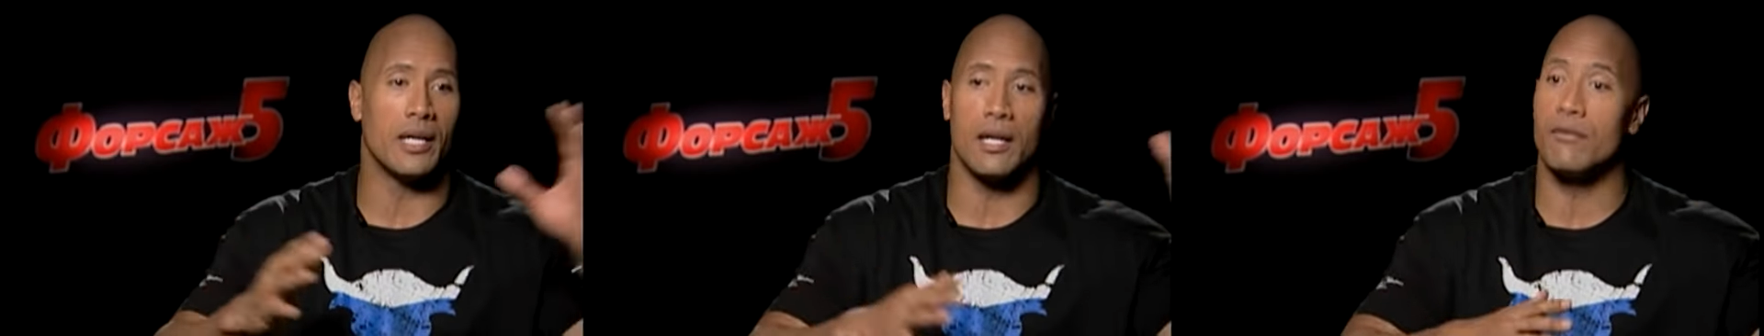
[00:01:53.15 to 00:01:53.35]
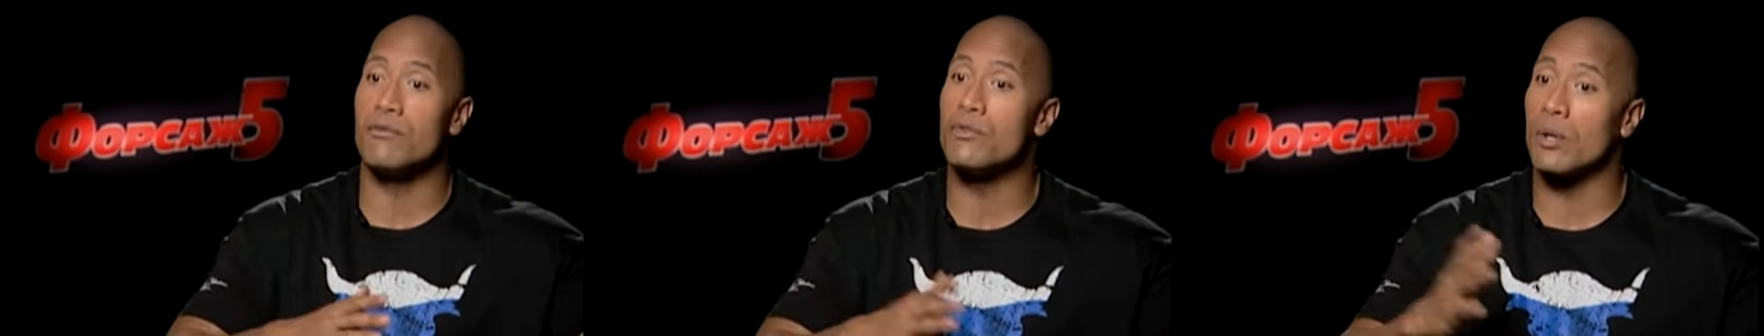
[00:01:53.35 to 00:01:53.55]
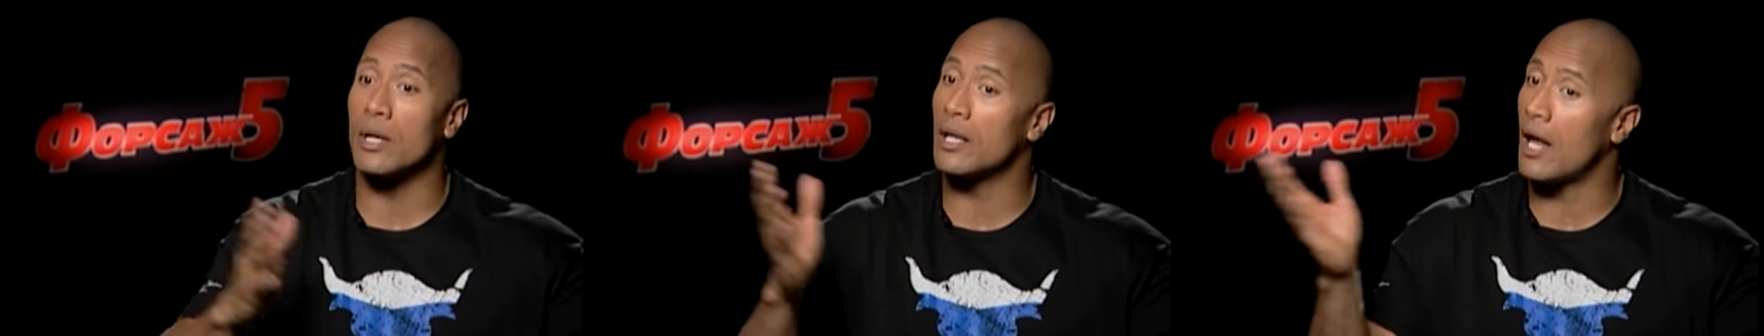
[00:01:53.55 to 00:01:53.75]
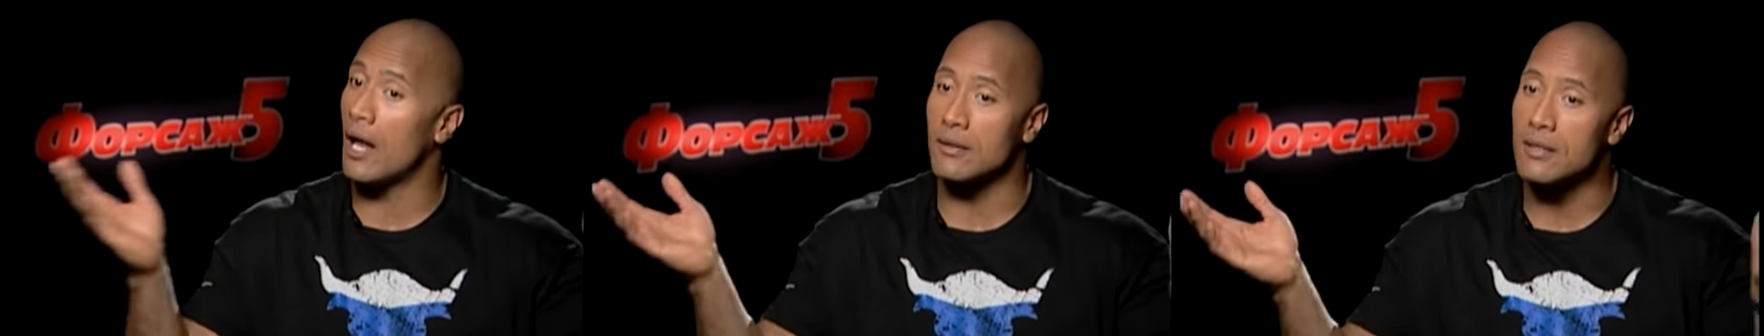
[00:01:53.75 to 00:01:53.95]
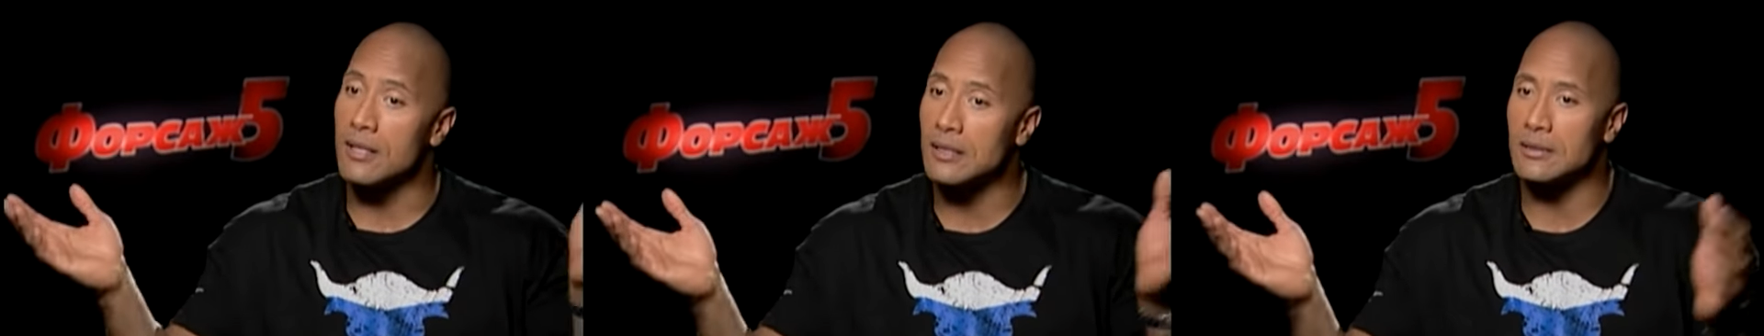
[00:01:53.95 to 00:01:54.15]
I love doing a lot
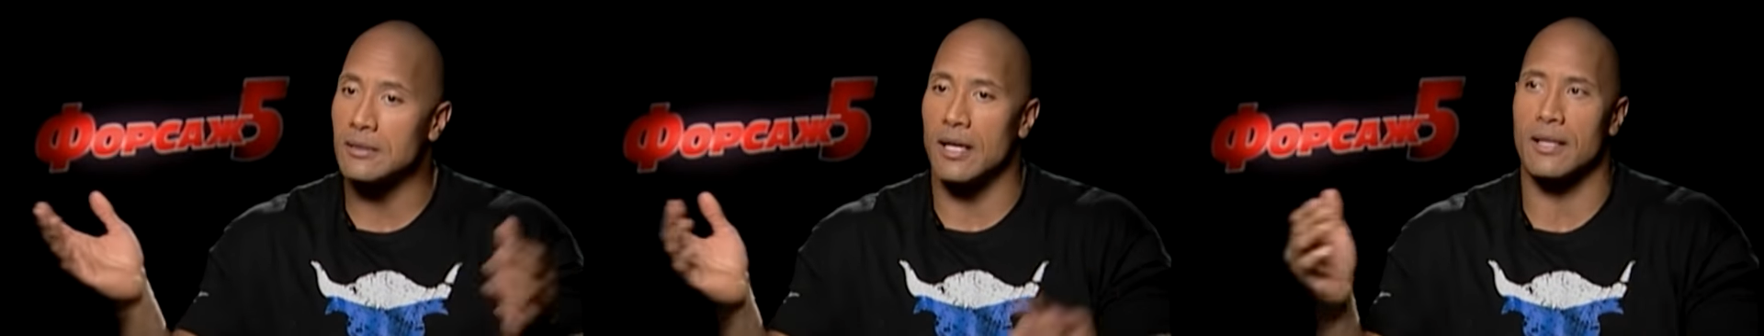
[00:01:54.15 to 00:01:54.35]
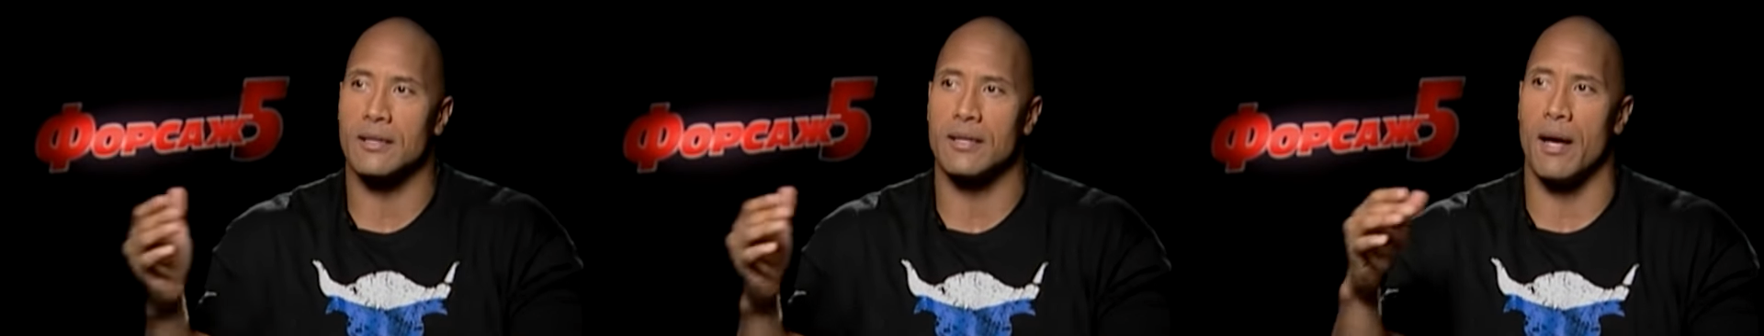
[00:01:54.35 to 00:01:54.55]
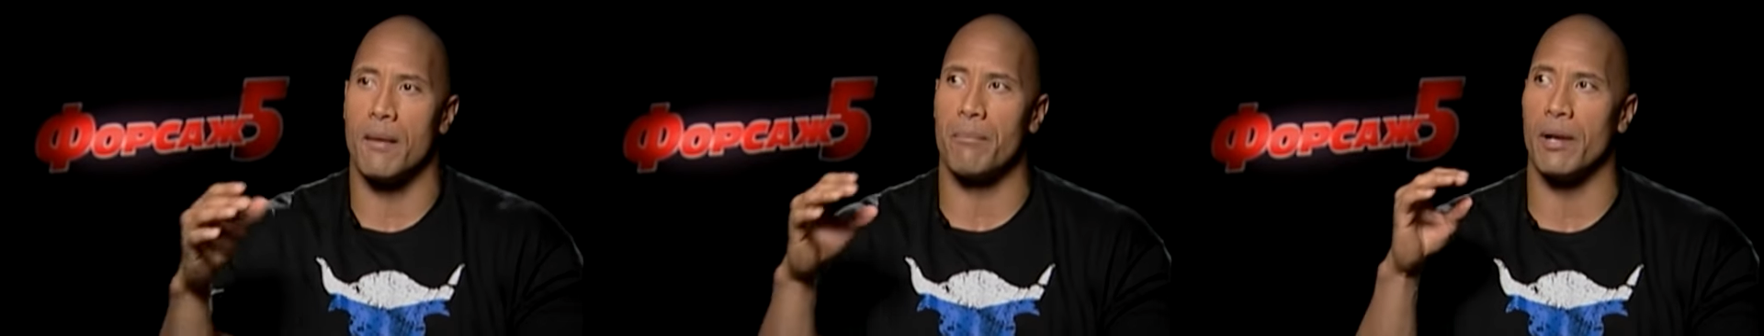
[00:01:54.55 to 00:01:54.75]
of things like that.